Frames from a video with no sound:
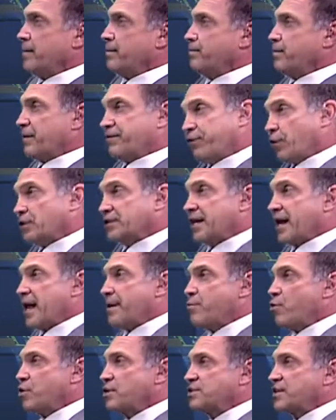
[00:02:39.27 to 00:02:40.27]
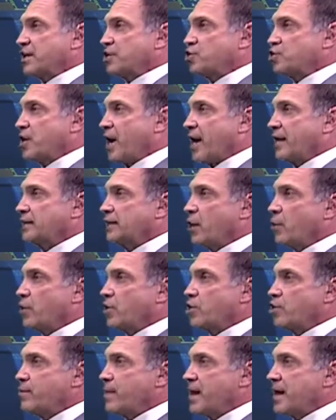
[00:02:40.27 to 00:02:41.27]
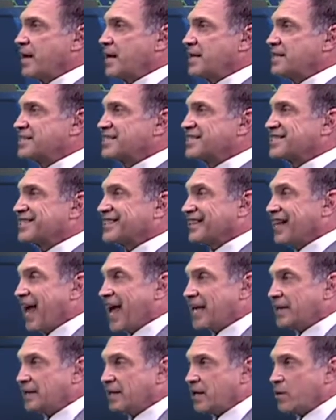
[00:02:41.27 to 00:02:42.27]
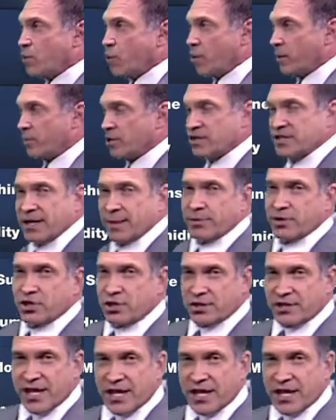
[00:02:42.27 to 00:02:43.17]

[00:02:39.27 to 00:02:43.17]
But for today, more sunshine, lower humidity, slightly warmer temperatures.